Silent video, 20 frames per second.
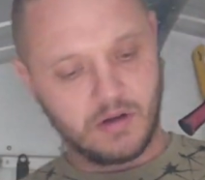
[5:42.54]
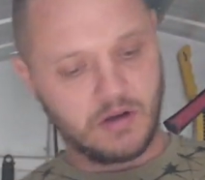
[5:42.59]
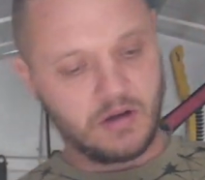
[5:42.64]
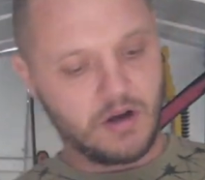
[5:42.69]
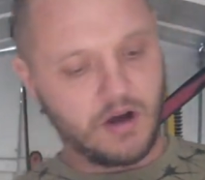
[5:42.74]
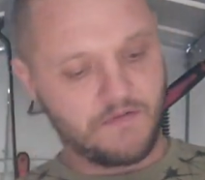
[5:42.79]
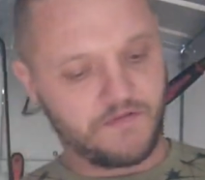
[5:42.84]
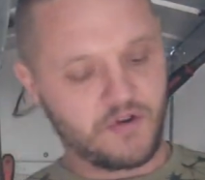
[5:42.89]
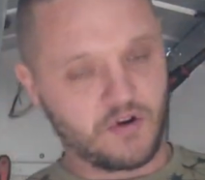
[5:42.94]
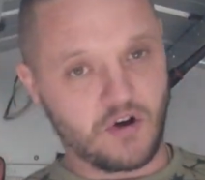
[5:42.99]

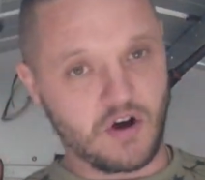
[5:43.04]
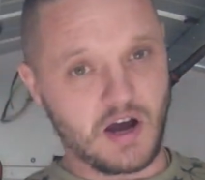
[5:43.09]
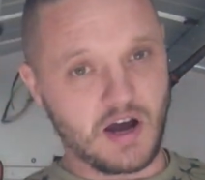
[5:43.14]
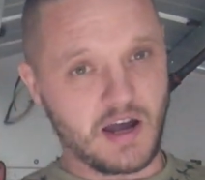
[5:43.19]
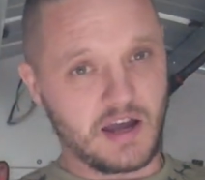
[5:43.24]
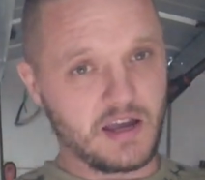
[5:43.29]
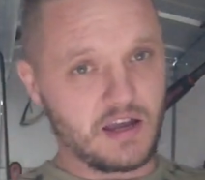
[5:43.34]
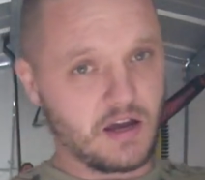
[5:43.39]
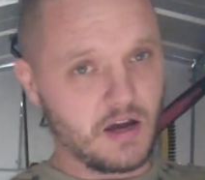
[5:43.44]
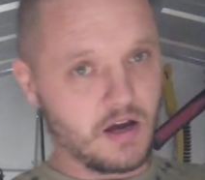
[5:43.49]
I've got
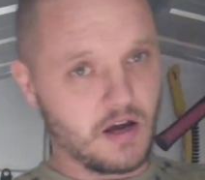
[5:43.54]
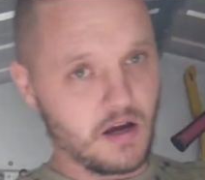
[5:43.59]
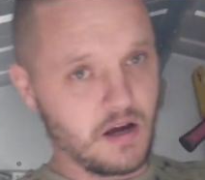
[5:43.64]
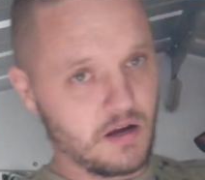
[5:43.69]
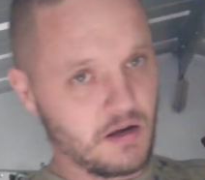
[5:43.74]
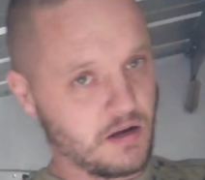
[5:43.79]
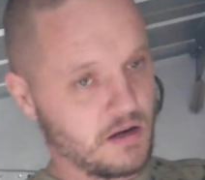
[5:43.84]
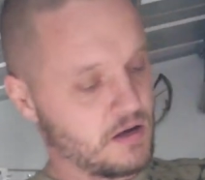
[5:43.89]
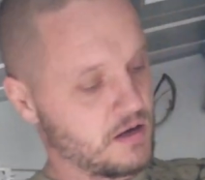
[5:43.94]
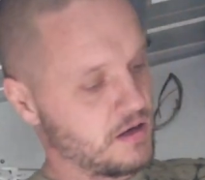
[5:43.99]
a
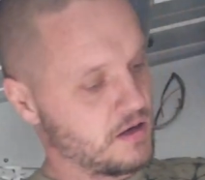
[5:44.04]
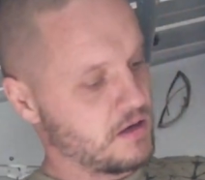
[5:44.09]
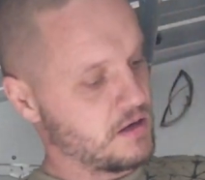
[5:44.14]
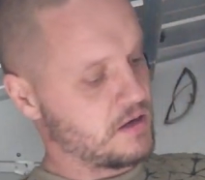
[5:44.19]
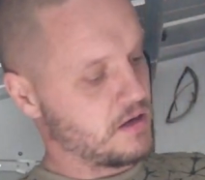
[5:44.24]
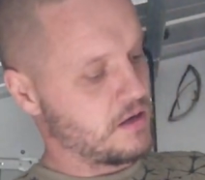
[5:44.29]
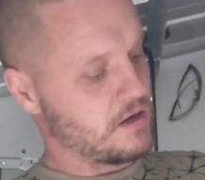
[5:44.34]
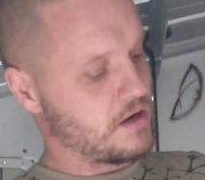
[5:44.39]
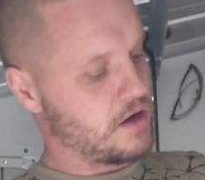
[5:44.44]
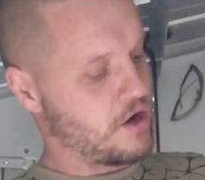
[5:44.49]

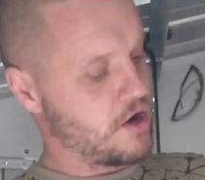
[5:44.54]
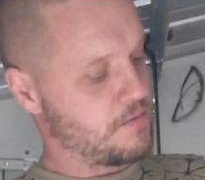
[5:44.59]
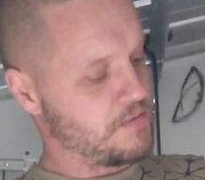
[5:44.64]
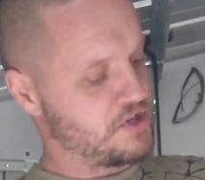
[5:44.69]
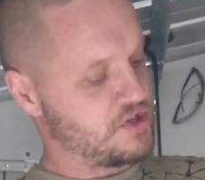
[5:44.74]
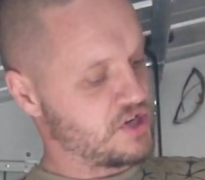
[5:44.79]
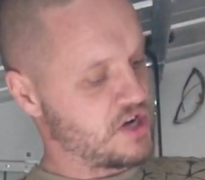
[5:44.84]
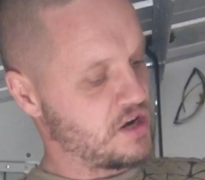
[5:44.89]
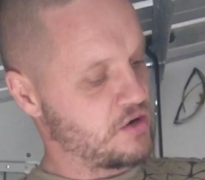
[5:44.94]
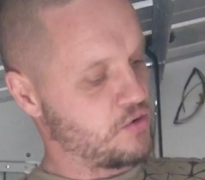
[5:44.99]
army
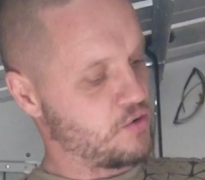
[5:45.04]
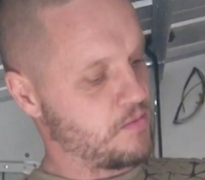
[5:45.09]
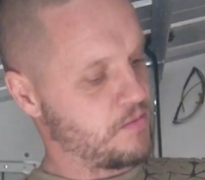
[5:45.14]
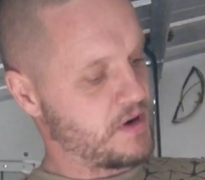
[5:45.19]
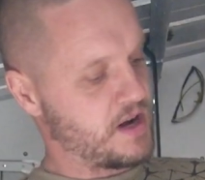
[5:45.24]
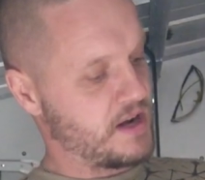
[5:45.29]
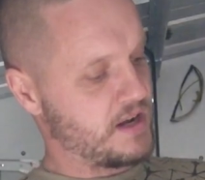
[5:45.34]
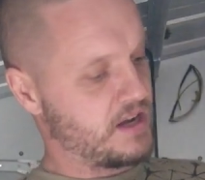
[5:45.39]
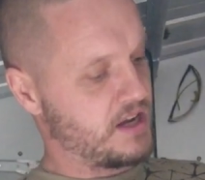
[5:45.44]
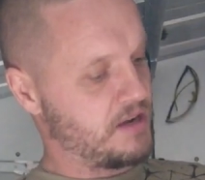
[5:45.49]
jungle
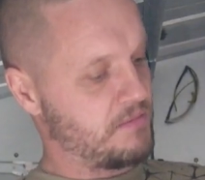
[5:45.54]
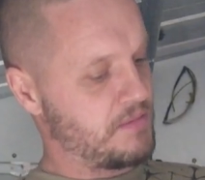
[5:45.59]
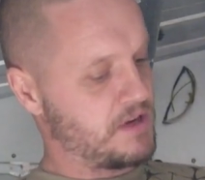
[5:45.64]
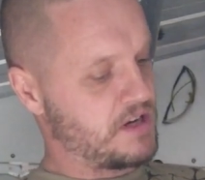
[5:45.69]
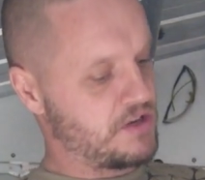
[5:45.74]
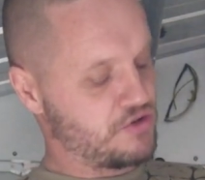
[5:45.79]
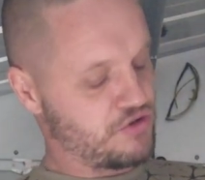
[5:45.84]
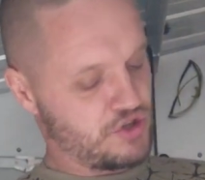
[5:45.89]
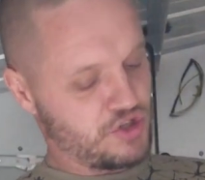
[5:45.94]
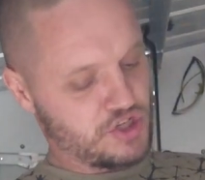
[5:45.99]
bag here,
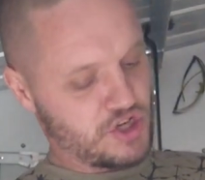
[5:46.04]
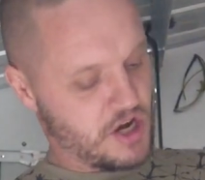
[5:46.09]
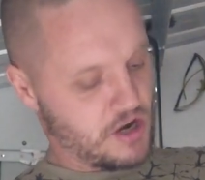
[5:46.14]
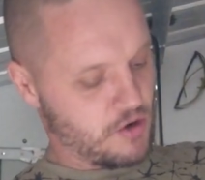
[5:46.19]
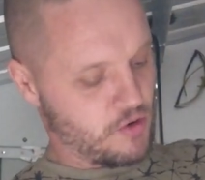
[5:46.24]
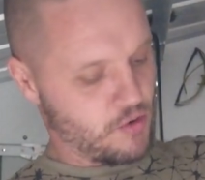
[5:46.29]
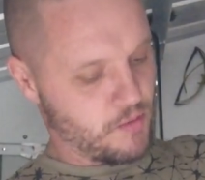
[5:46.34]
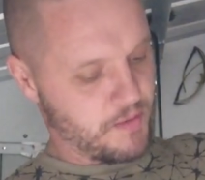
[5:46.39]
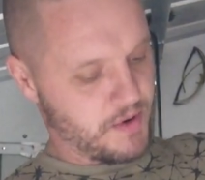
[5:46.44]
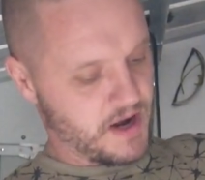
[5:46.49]
military
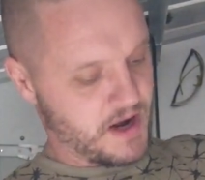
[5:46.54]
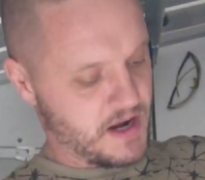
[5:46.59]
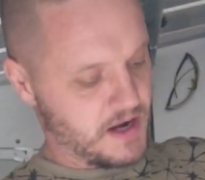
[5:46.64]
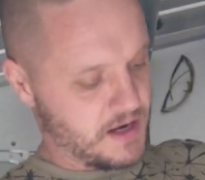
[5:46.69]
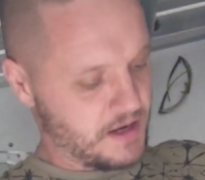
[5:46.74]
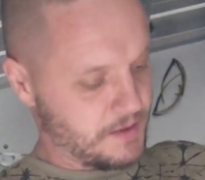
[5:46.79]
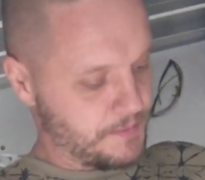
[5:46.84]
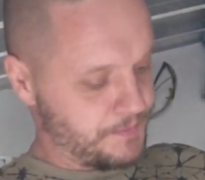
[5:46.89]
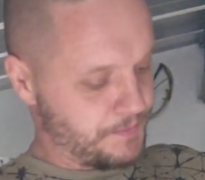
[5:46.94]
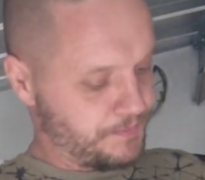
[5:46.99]
jungle bag,
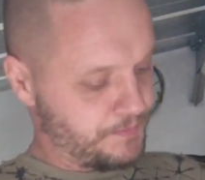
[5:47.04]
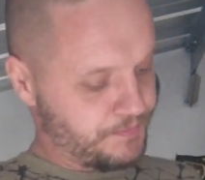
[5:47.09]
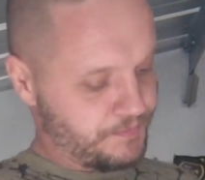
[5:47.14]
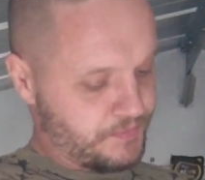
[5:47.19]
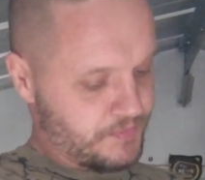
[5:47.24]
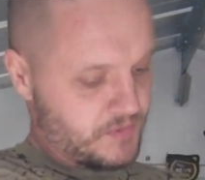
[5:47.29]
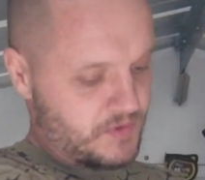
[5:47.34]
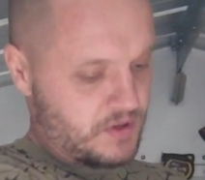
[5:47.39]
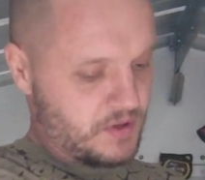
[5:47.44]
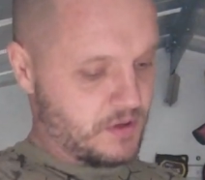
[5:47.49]

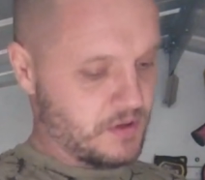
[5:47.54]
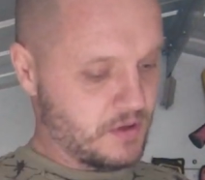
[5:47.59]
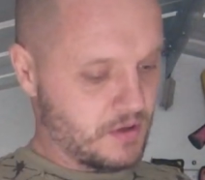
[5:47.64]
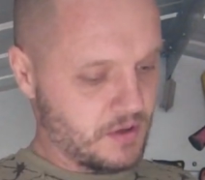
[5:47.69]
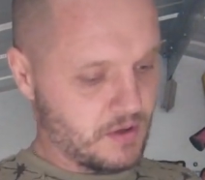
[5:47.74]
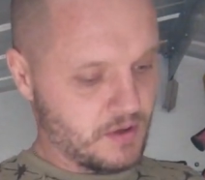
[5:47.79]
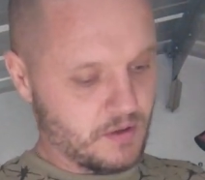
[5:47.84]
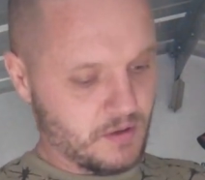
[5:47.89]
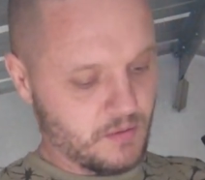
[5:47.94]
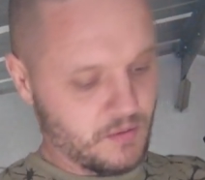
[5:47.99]

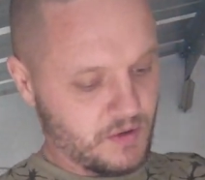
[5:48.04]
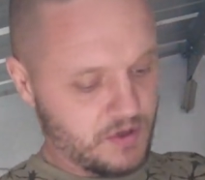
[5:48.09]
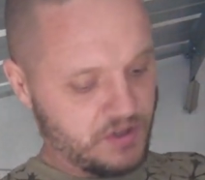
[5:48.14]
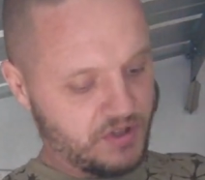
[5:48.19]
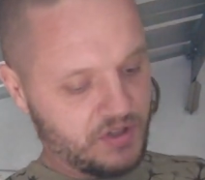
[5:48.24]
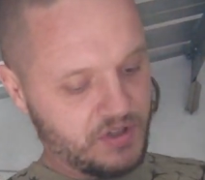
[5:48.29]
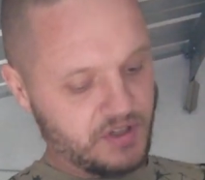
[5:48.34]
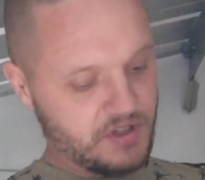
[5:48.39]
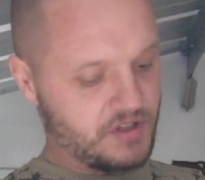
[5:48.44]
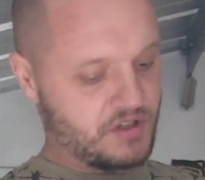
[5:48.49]

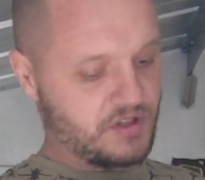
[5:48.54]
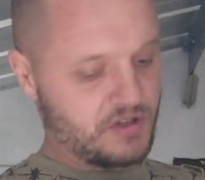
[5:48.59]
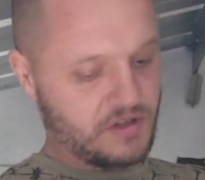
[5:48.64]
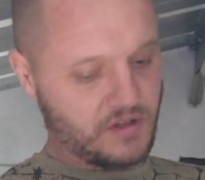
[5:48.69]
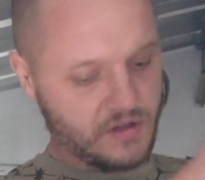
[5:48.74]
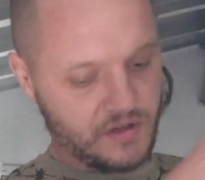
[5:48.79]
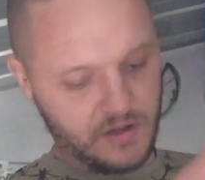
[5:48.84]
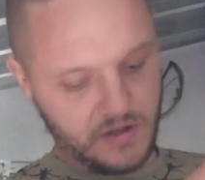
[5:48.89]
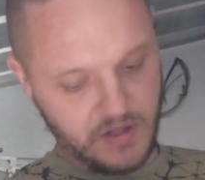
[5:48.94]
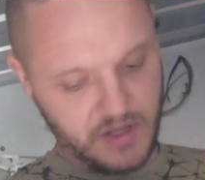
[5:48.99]
which is
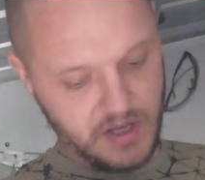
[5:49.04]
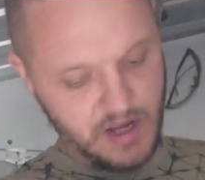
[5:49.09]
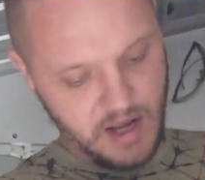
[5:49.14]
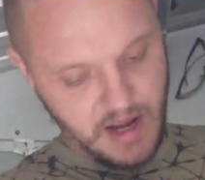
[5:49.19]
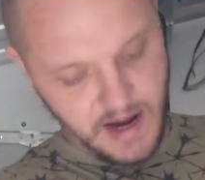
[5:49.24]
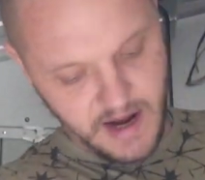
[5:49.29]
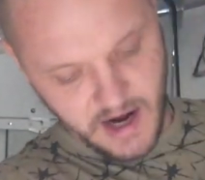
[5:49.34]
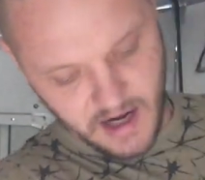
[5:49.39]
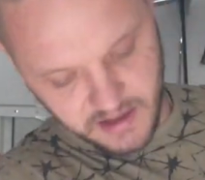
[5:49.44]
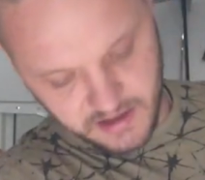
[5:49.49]
the
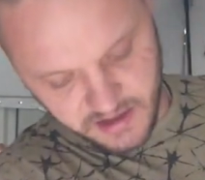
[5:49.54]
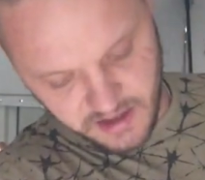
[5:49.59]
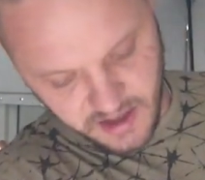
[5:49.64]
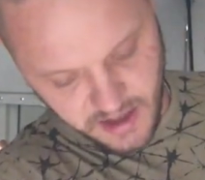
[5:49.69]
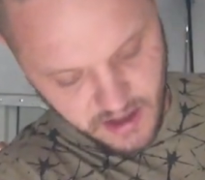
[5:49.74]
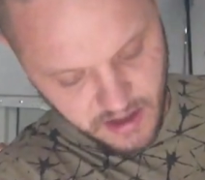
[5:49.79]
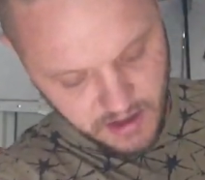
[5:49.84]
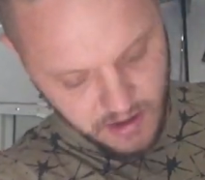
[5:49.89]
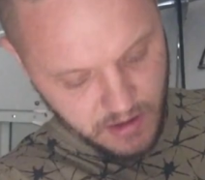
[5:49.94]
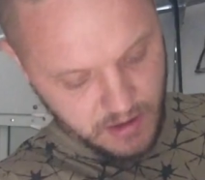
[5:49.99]

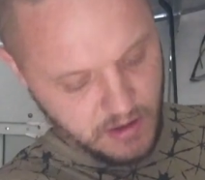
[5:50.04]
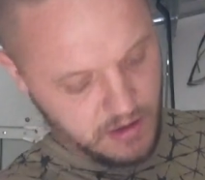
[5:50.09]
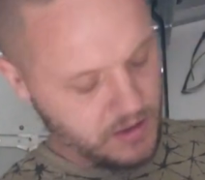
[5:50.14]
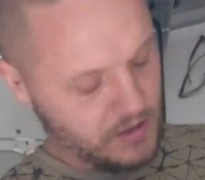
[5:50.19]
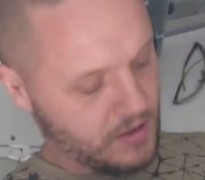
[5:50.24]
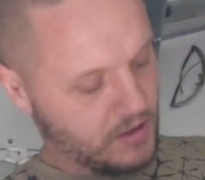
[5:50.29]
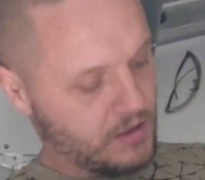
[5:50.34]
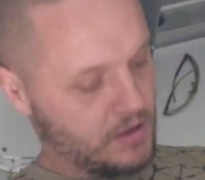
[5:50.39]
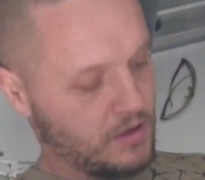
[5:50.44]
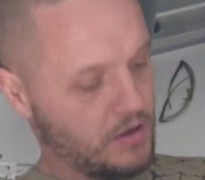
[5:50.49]
outer
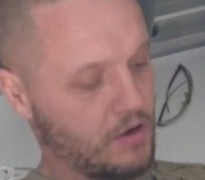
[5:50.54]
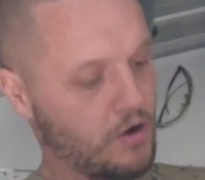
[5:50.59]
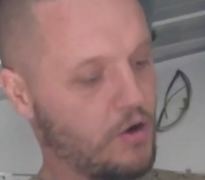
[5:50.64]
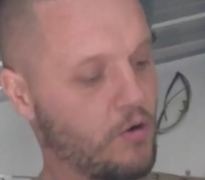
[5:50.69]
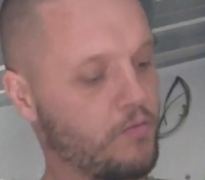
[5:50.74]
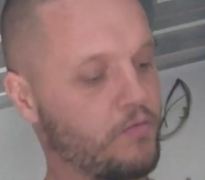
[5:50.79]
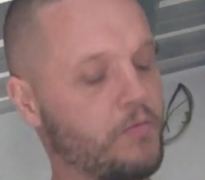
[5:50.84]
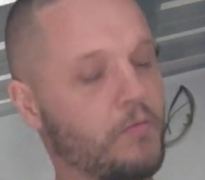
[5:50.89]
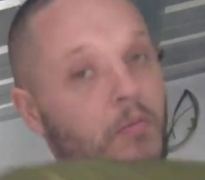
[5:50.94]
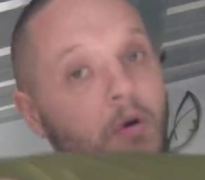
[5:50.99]

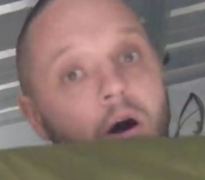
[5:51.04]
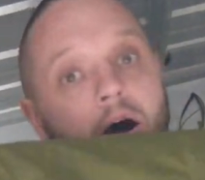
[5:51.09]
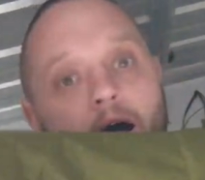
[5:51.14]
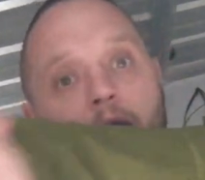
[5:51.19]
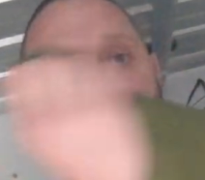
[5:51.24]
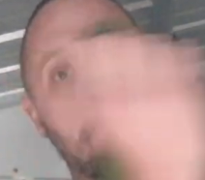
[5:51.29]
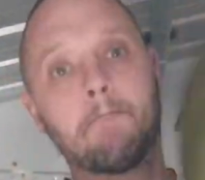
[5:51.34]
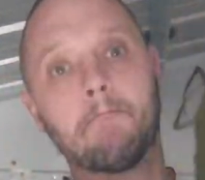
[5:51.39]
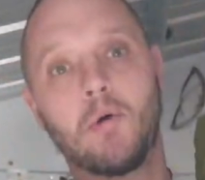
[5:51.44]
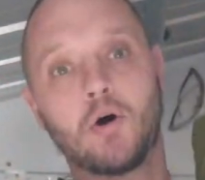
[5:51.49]
of my
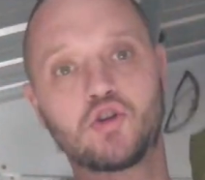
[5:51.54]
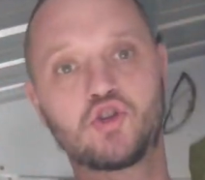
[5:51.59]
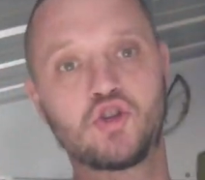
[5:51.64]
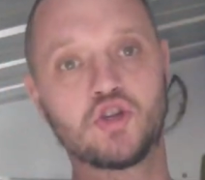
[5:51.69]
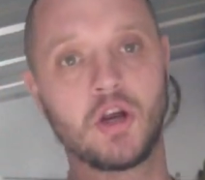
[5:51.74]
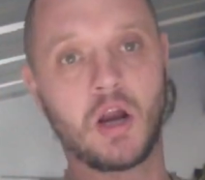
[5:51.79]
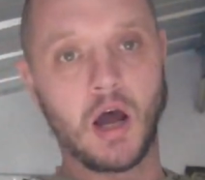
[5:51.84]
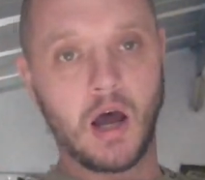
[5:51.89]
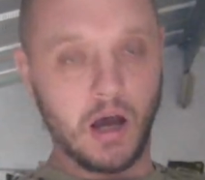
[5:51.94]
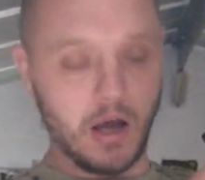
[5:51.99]

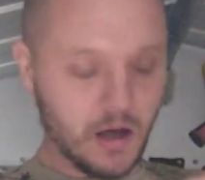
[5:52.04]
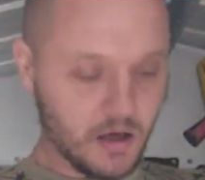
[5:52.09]
modular